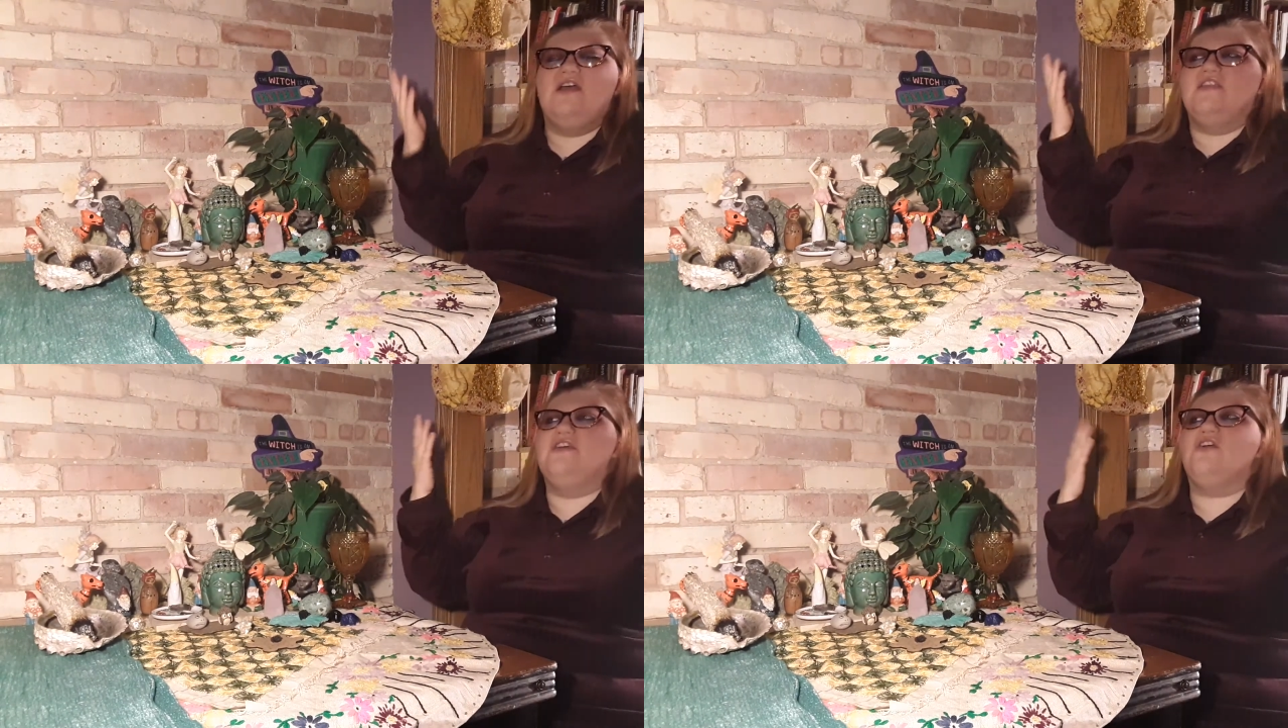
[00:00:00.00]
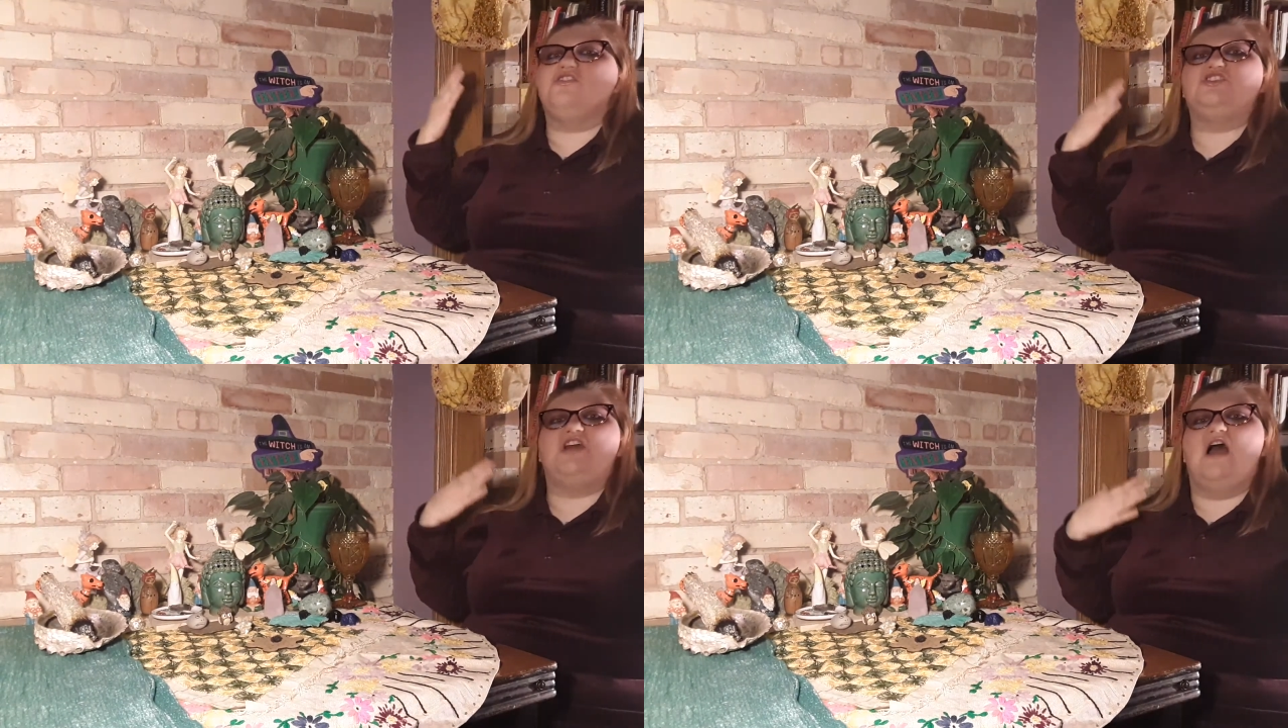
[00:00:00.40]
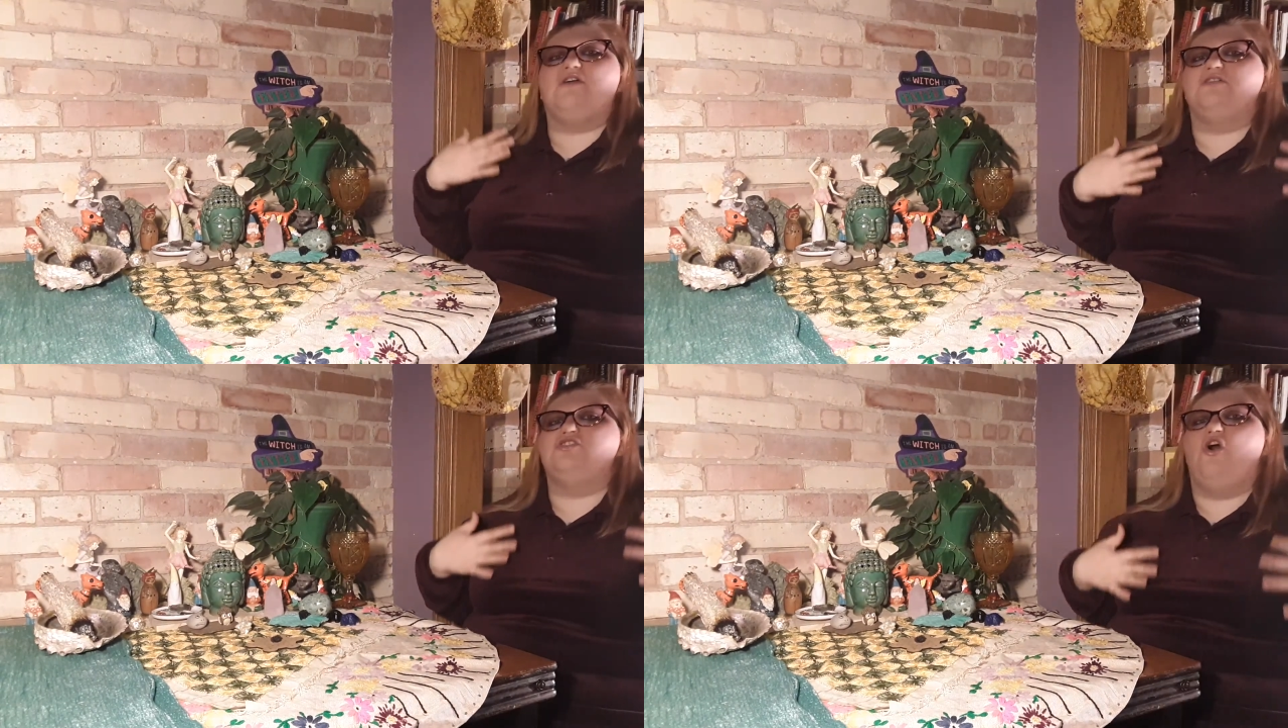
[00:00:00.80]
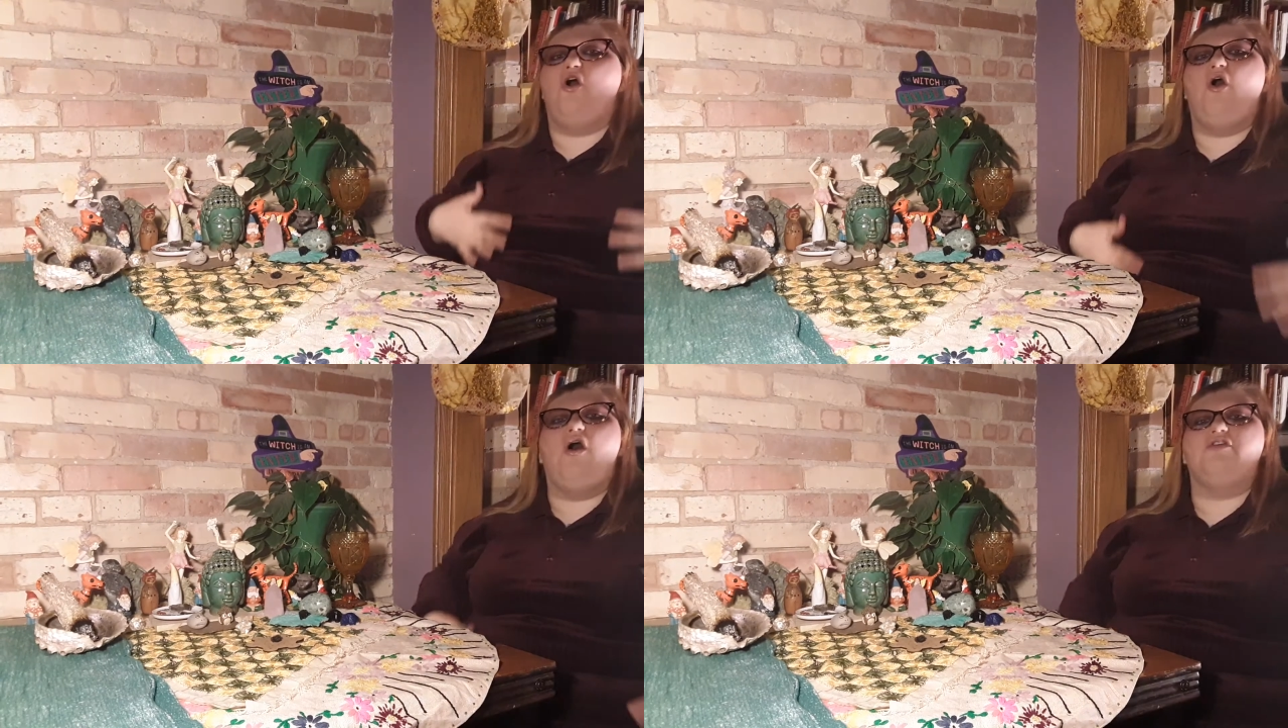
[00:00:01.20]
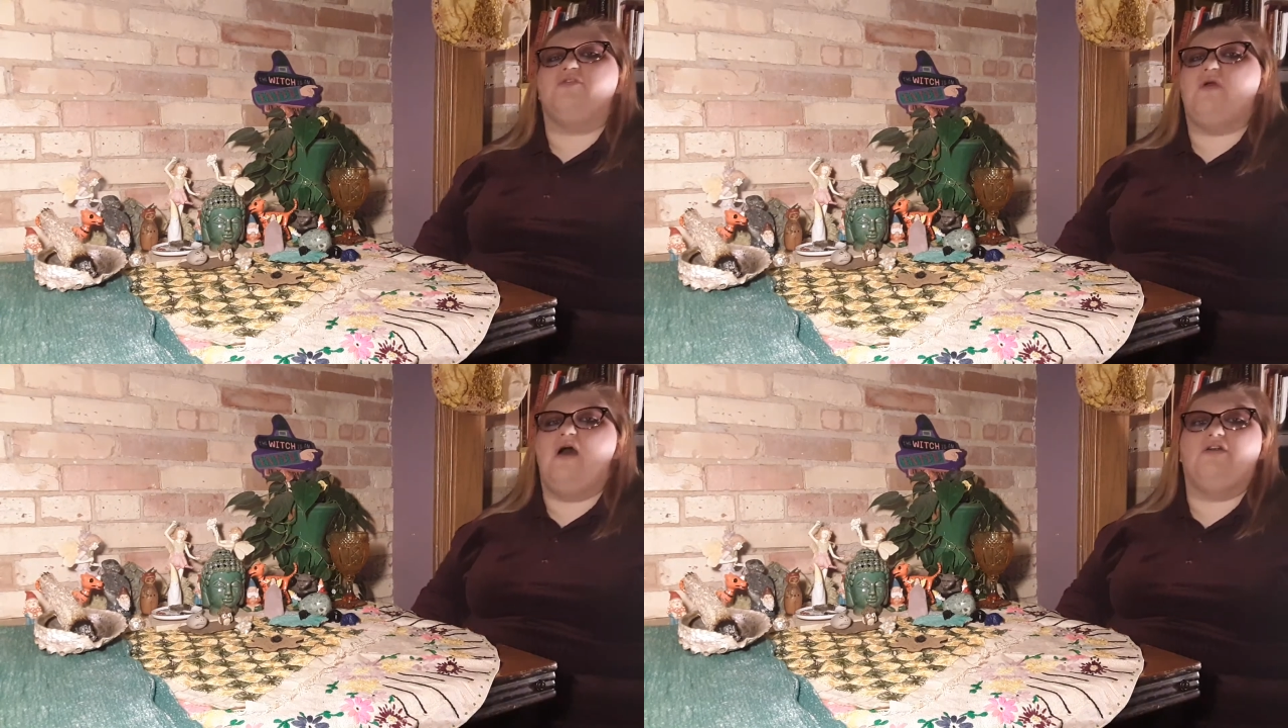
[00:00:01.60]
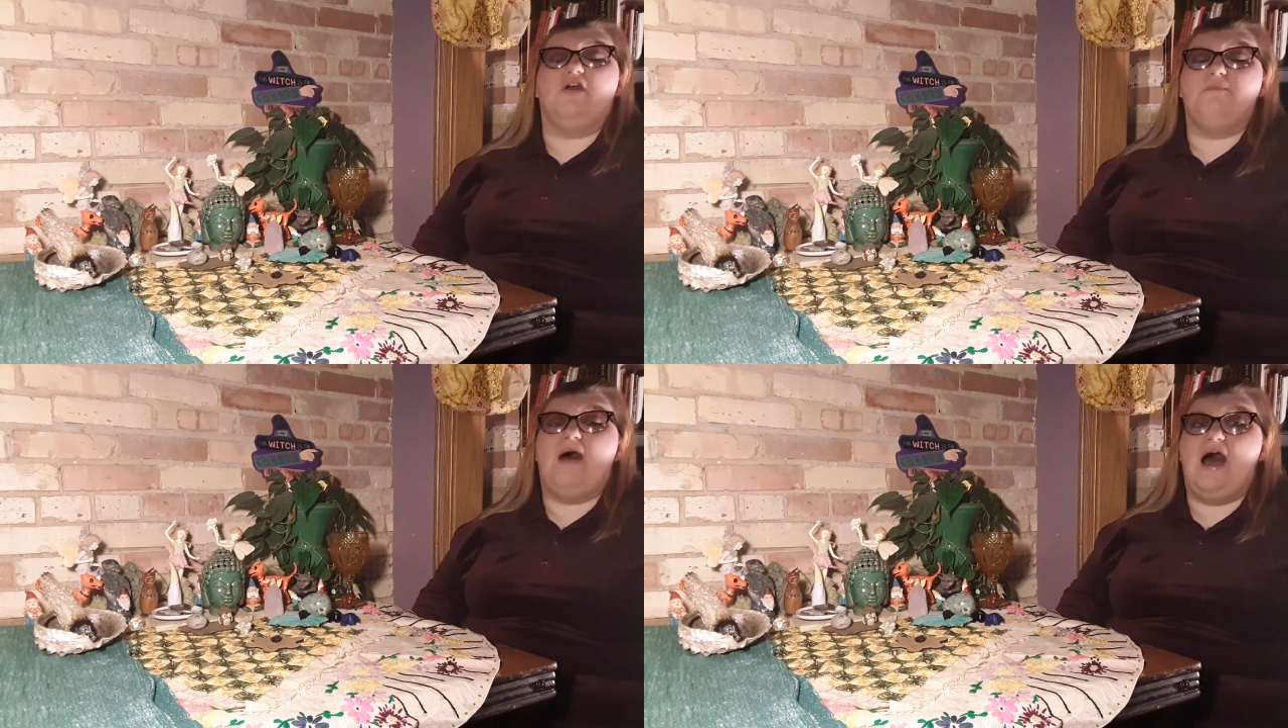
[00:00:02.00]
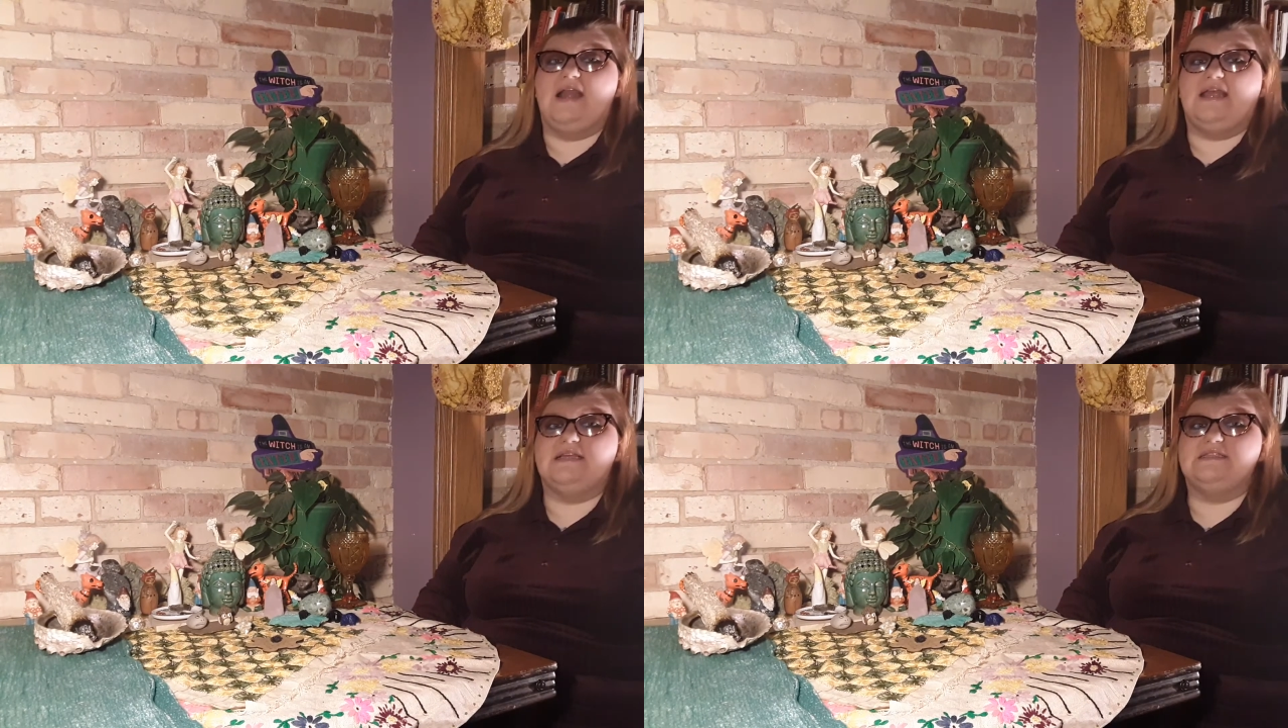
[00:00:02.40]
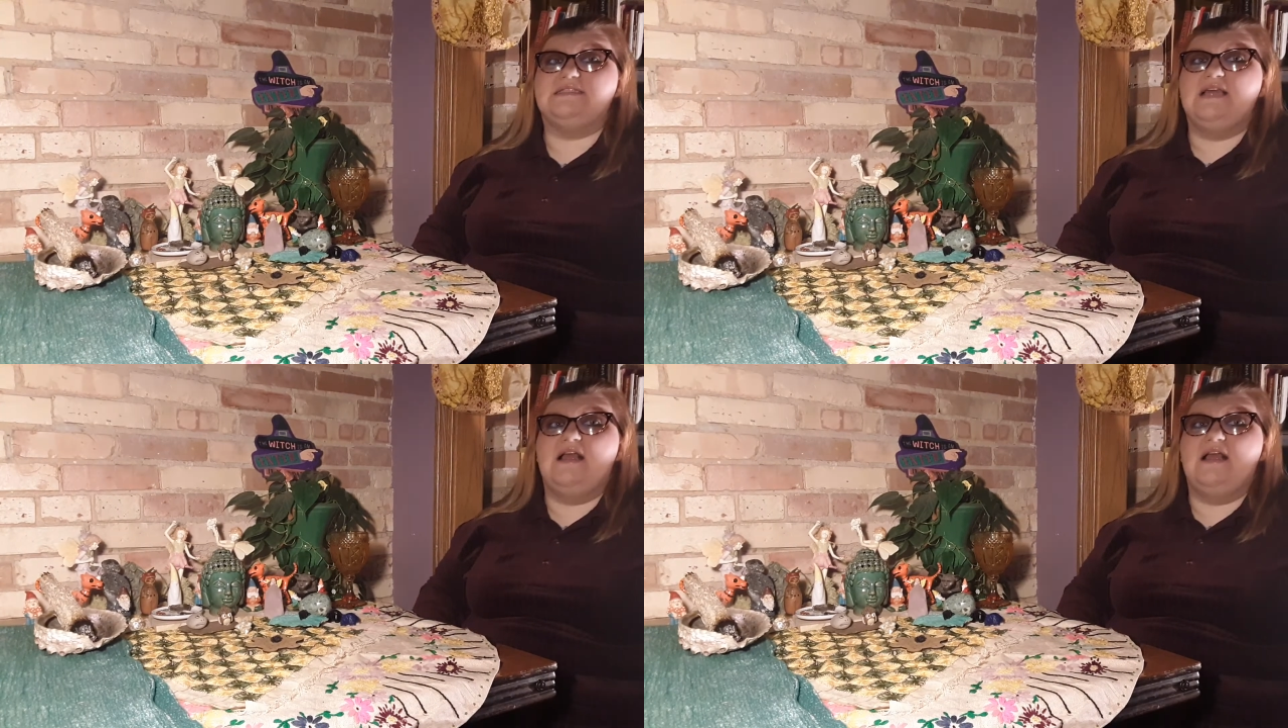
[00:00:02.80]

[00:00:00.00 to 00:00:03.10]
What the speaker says: There are chakras all throughout our bodies,